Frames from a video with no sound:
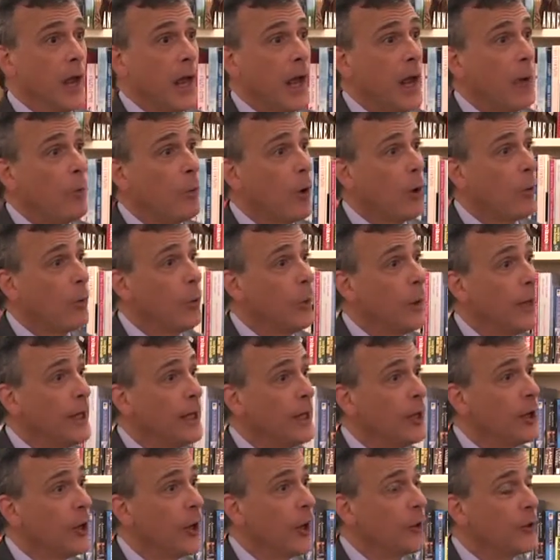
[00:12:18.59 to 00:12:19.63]
And what we
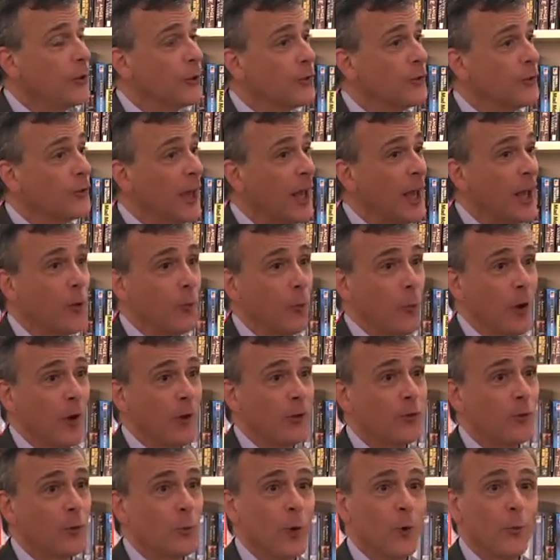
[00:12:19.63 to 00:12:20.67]
didn't understand
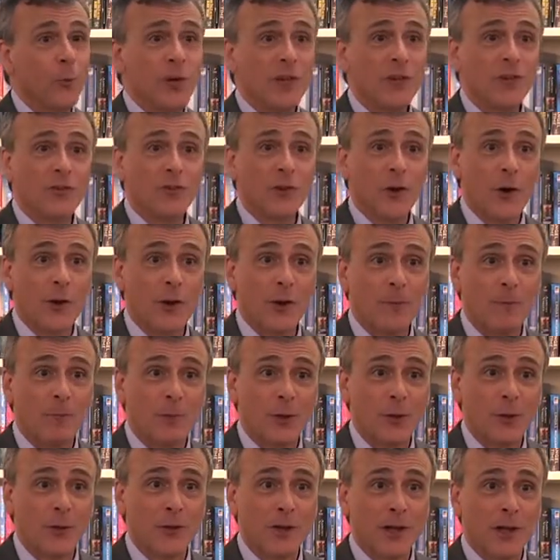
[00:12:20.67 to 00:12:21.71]
was, when we started
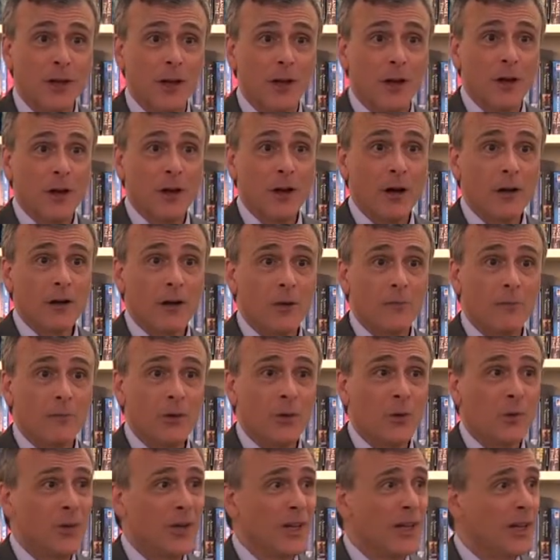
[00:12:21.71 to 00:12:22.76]
building a
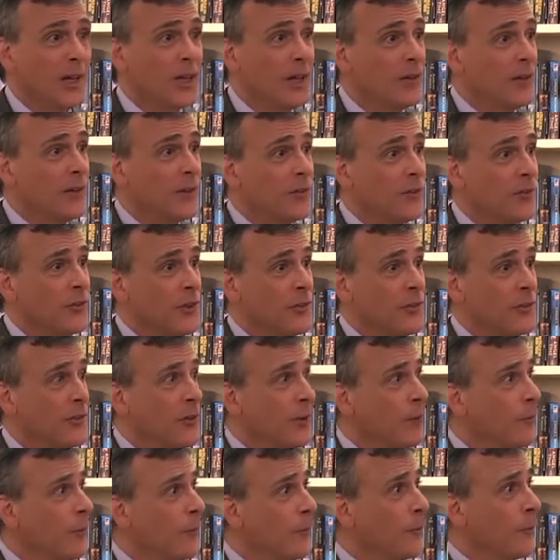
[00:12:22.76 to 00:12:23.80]
community
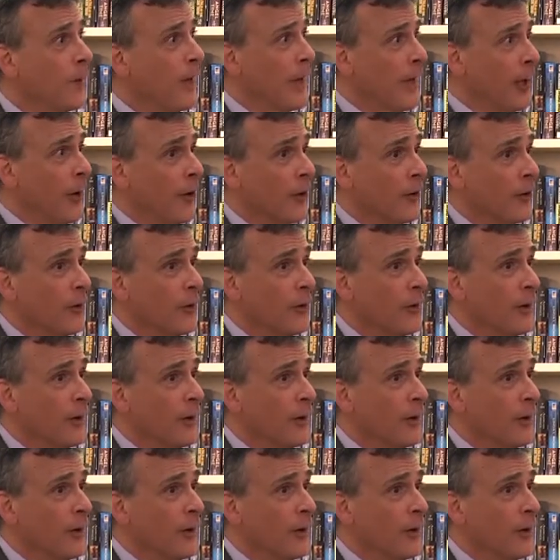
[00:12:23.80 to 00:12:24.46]
system of care,